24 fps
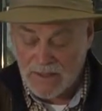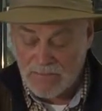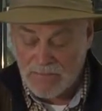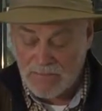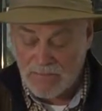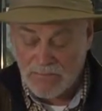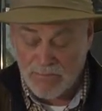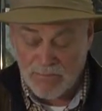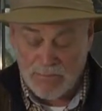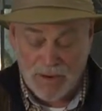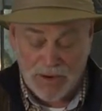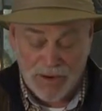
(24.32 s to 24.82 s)

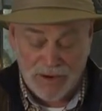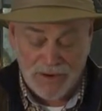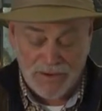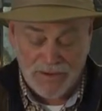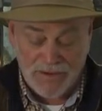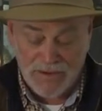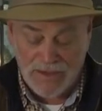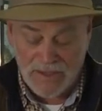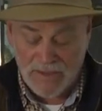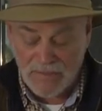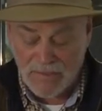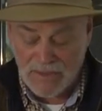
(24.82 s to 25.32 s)

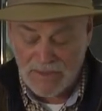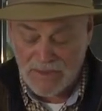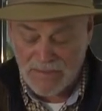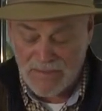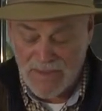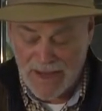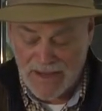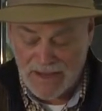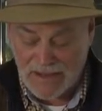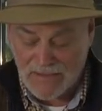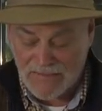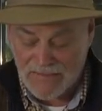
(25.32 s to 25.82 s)
burned them with a
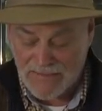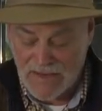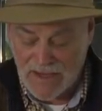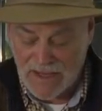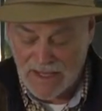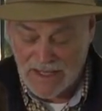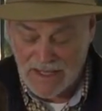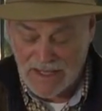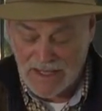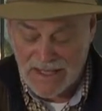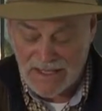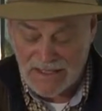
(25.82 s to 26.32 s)

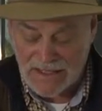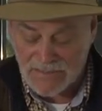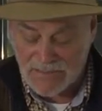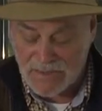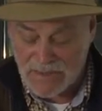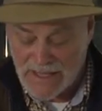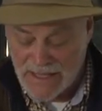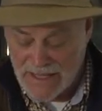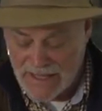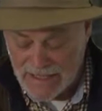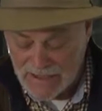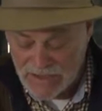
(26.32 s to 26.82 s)
magnifying glass,
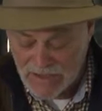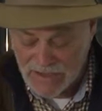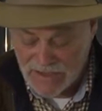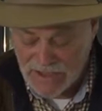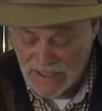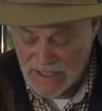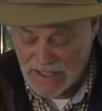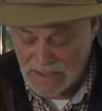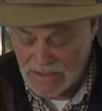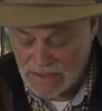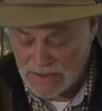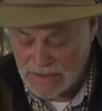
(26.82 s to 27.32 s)
put
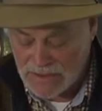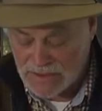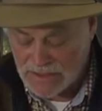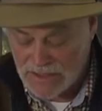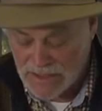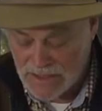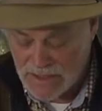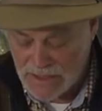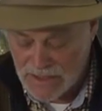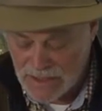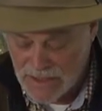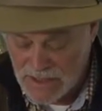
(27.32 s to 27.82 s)

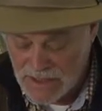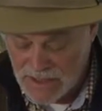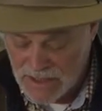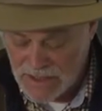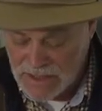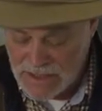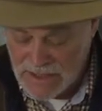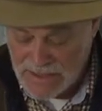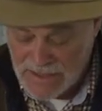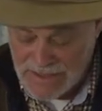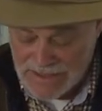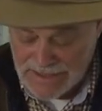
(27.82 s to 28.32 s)
eggshells.
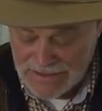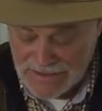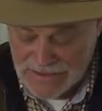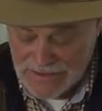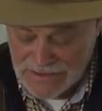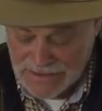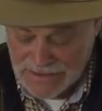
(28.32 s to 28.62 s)
That's a